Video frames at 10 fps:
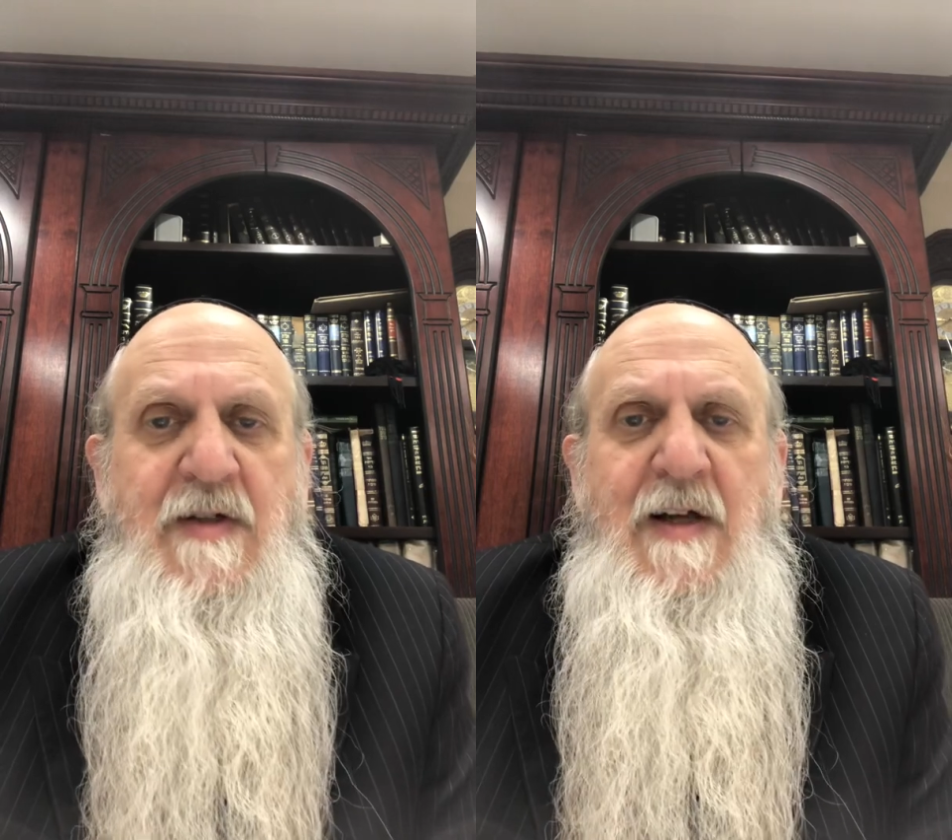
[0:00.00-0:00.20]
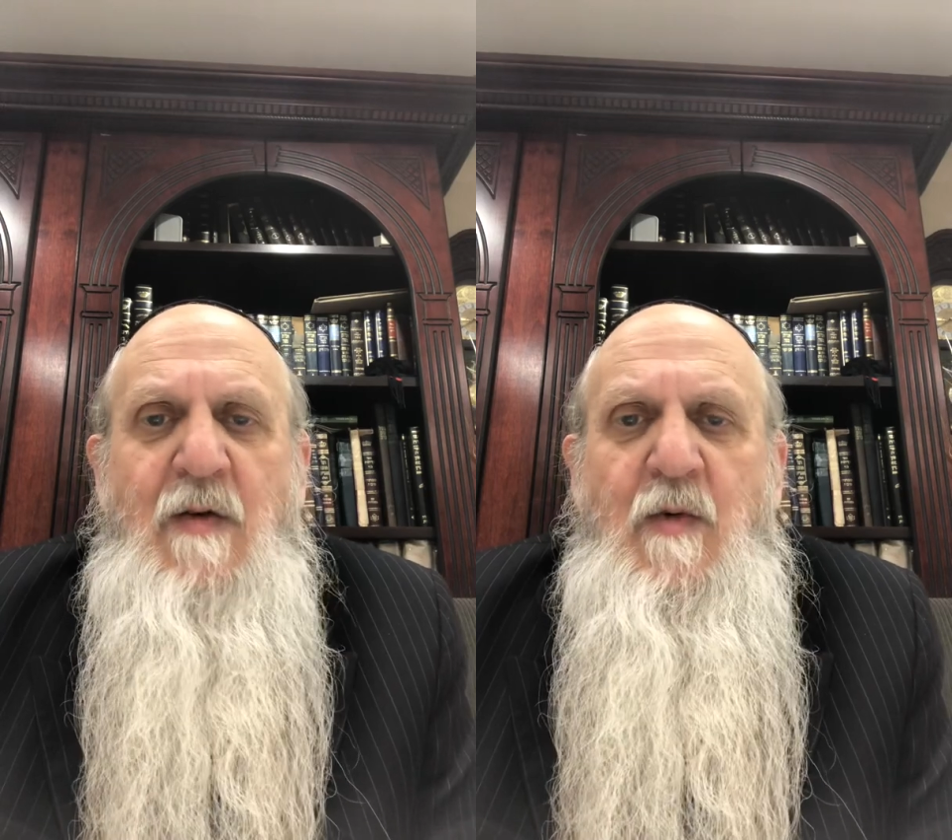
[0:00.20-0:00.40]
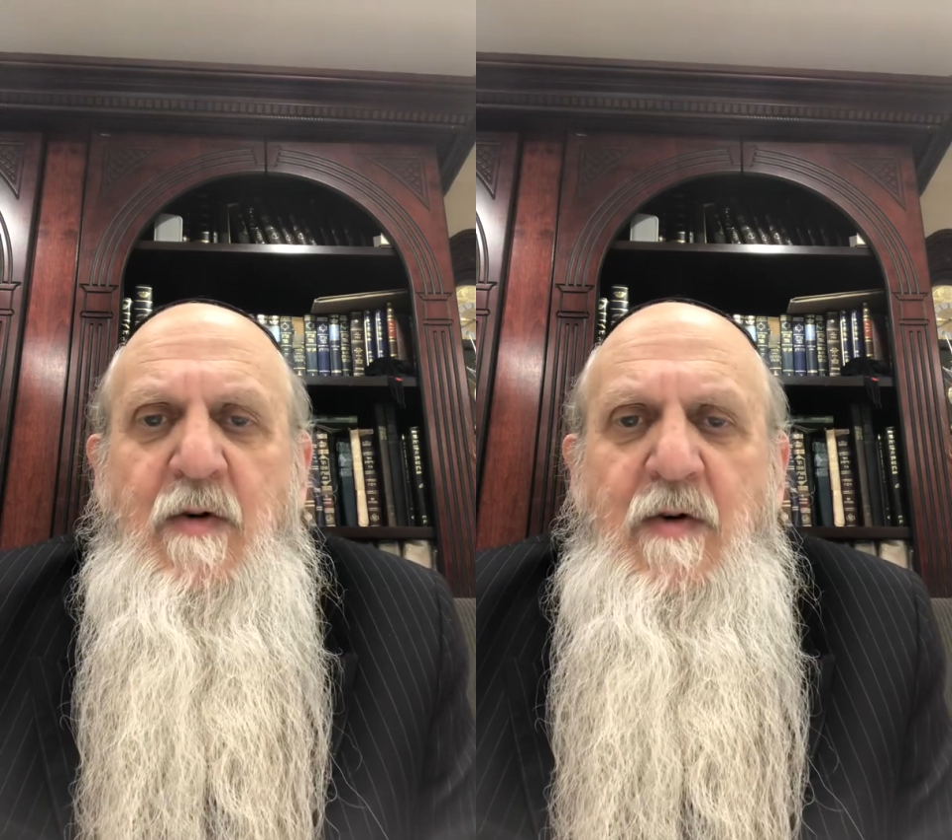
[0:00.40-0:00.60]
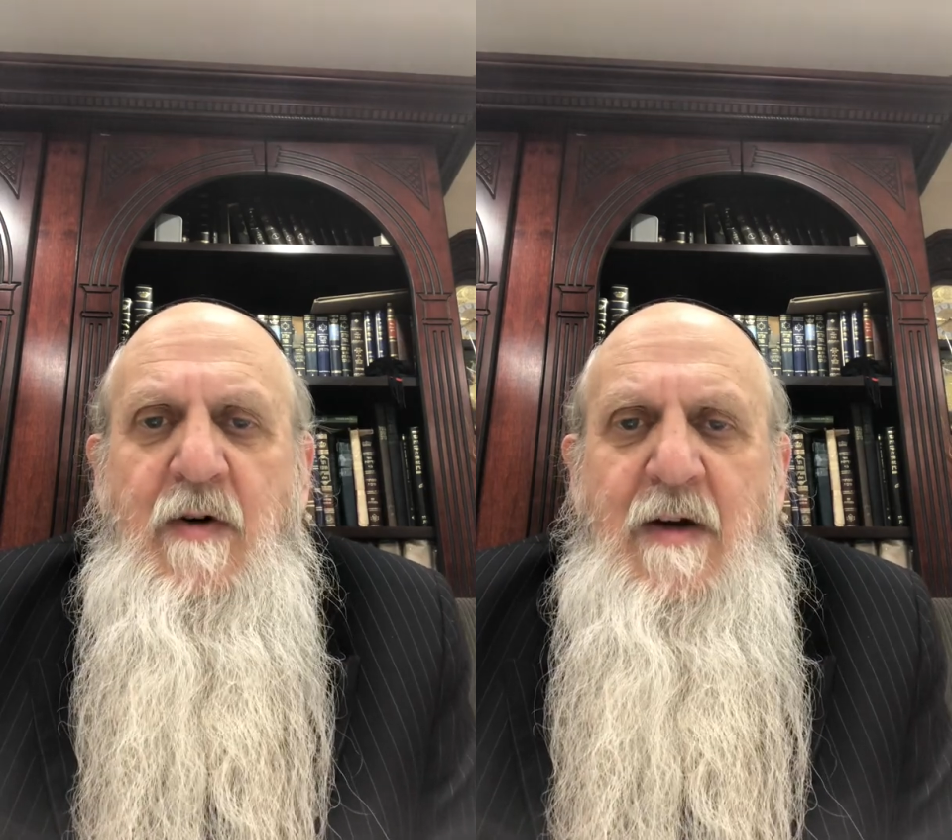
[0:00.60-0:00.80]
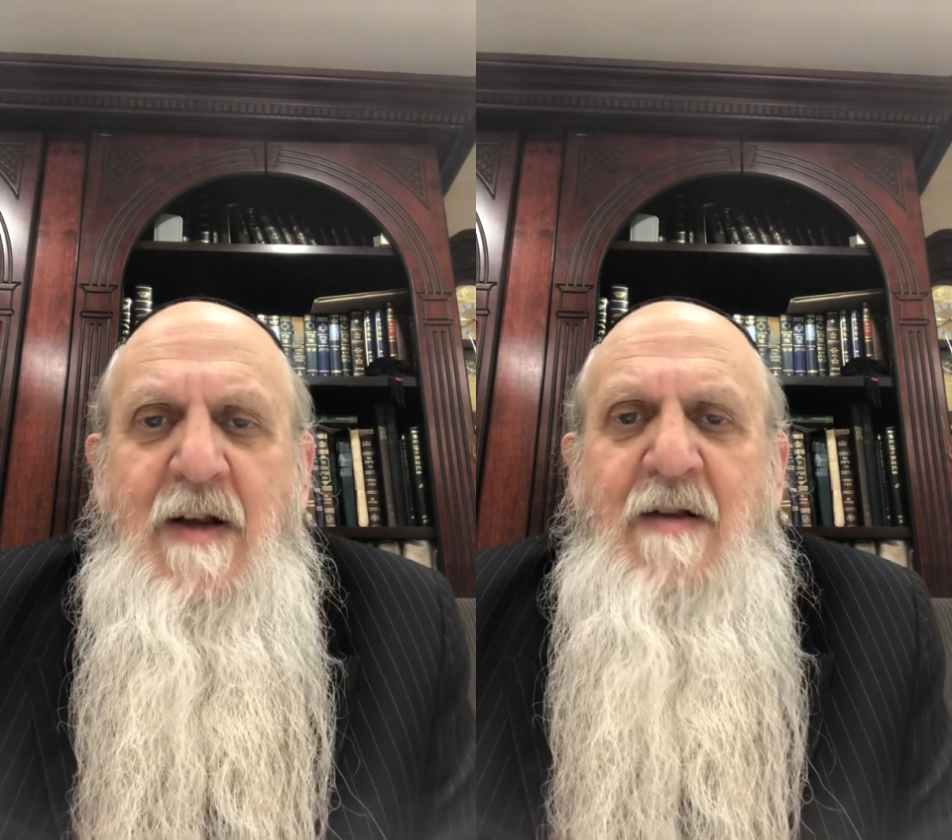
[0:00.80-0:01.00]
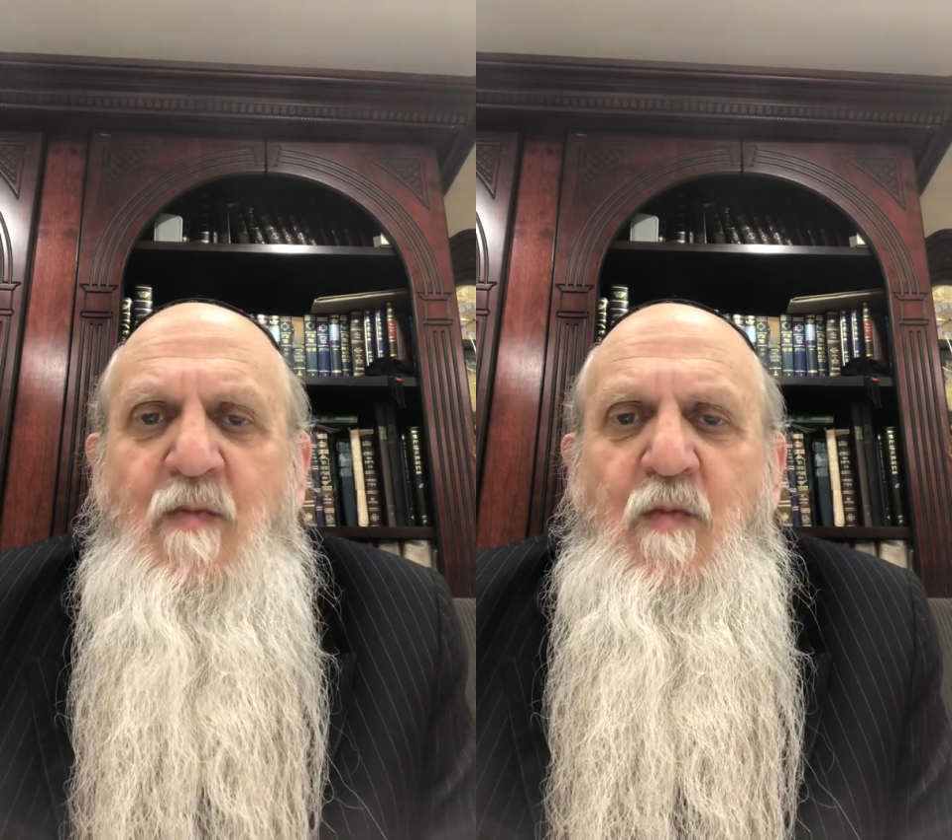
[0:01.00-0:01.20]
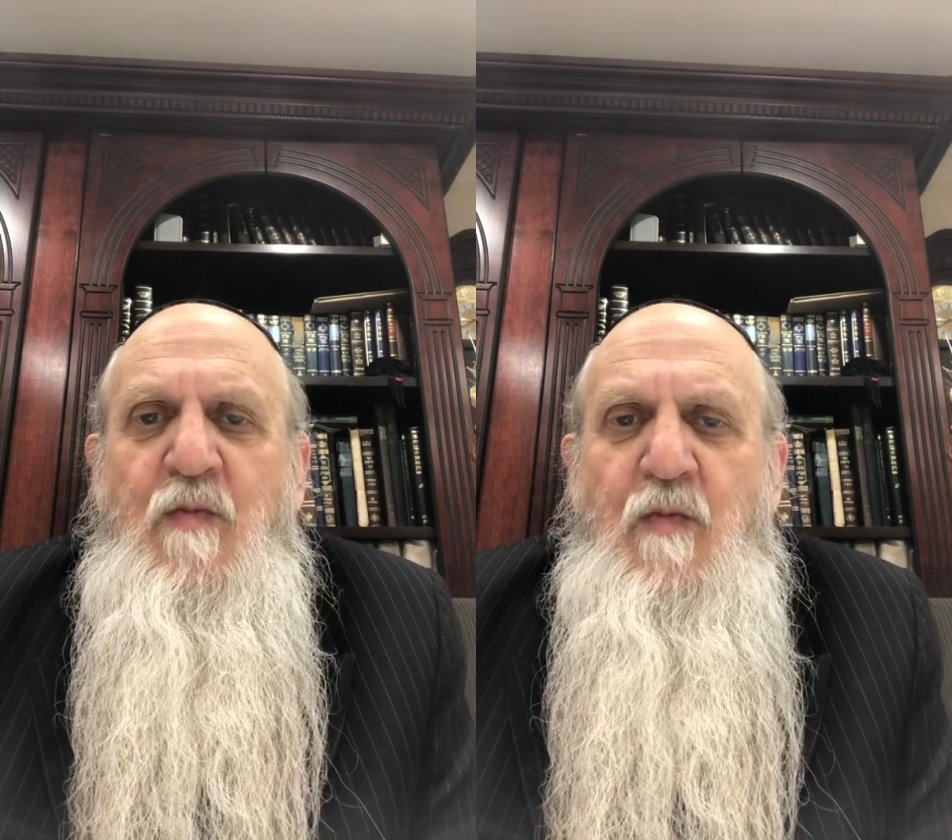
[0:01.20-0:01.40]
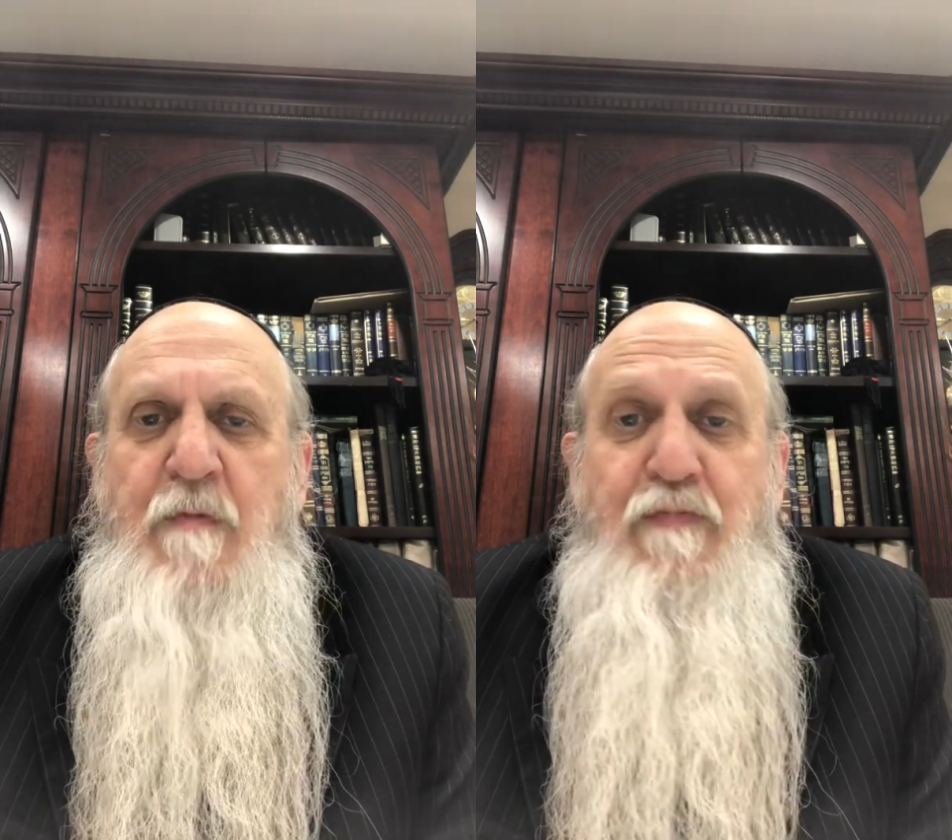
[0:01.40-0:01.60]
that we're Yidden,
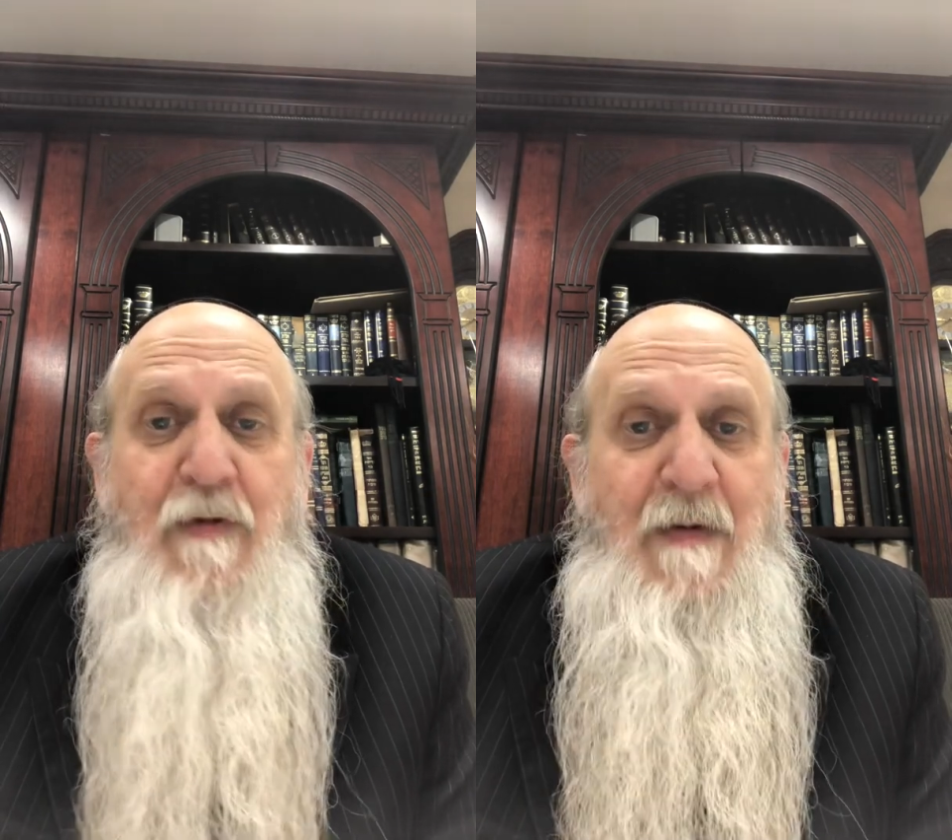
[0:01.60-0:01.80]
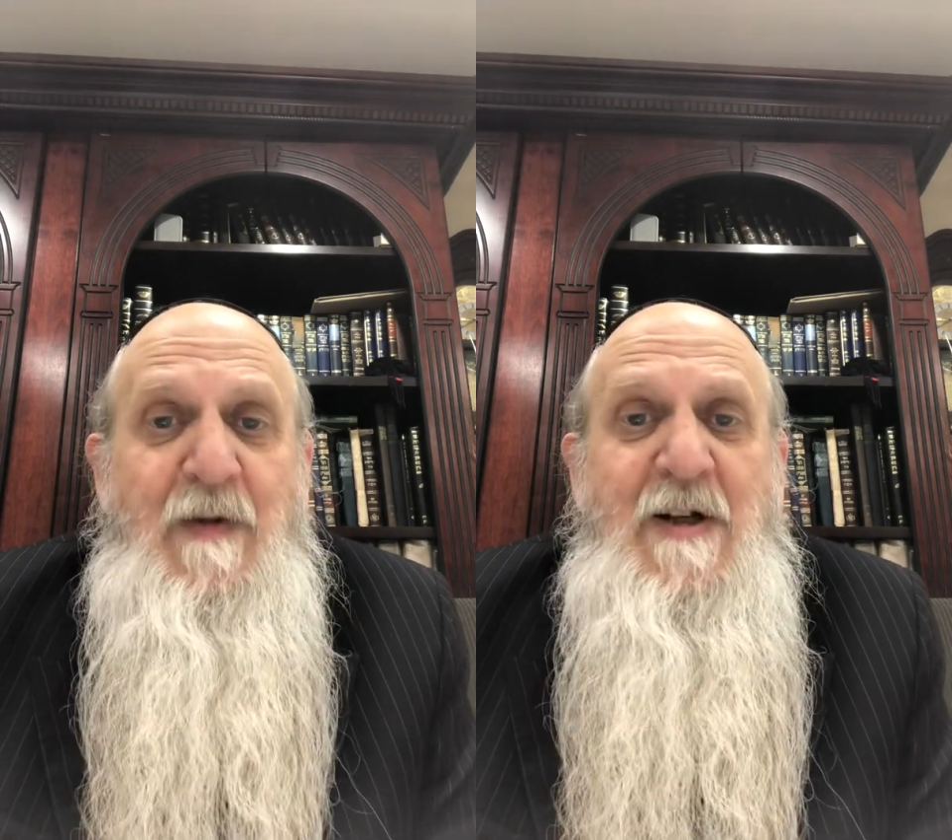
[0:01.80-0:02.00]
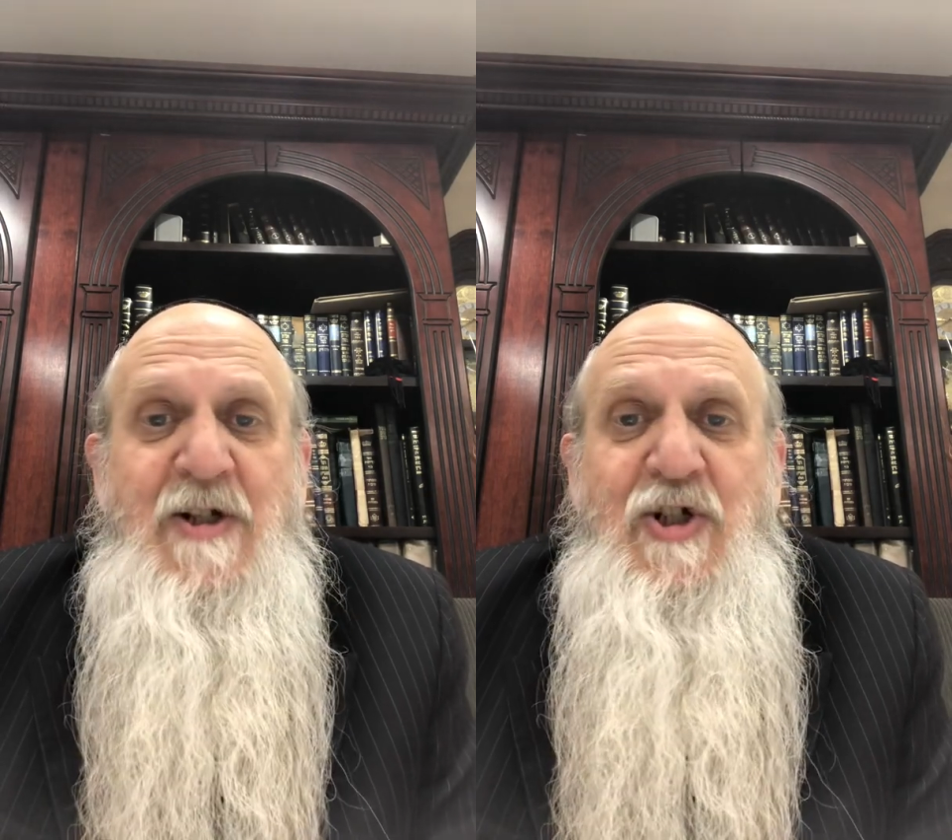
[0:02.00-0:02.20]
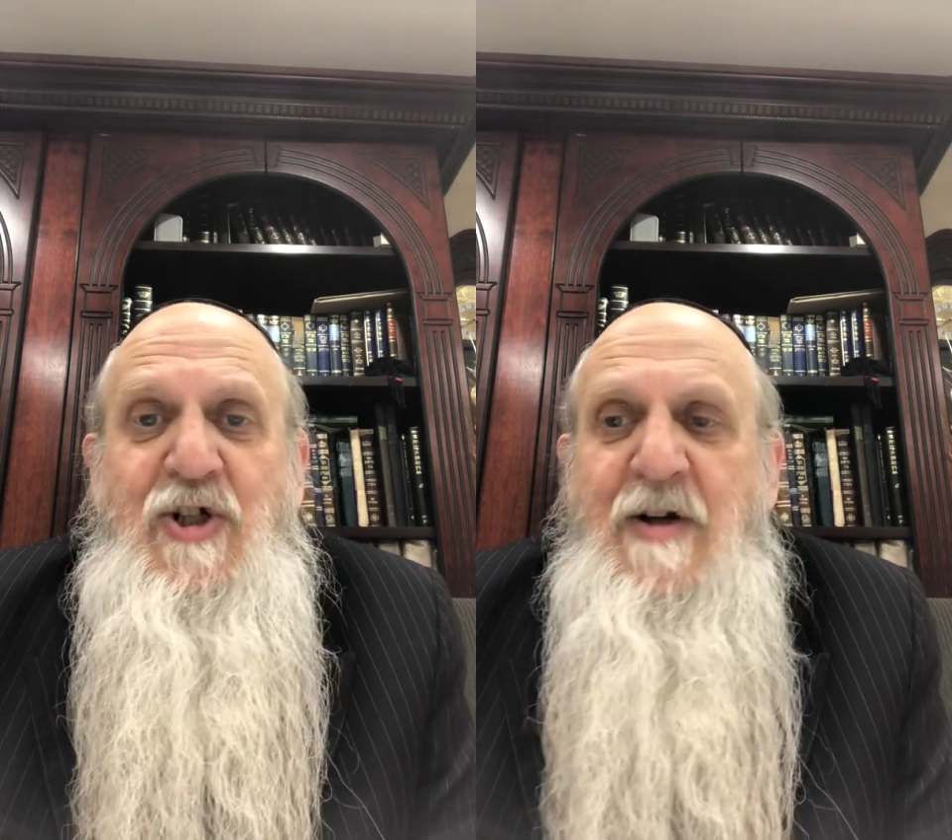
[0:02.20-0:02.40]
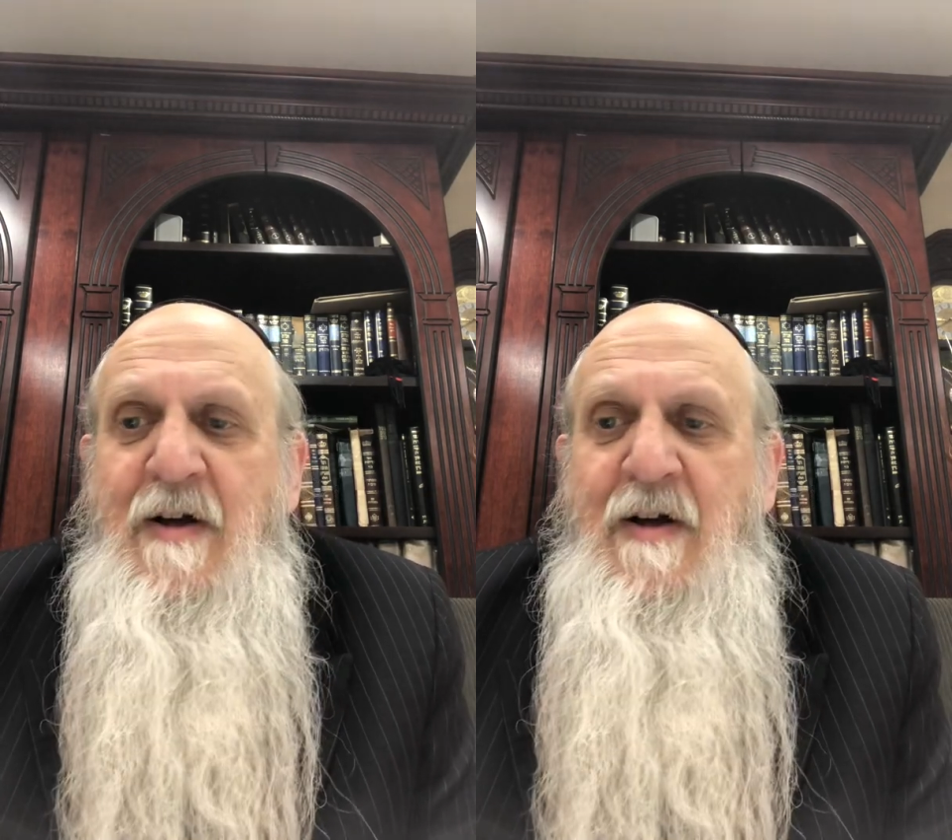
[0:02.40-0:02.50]
we're privileged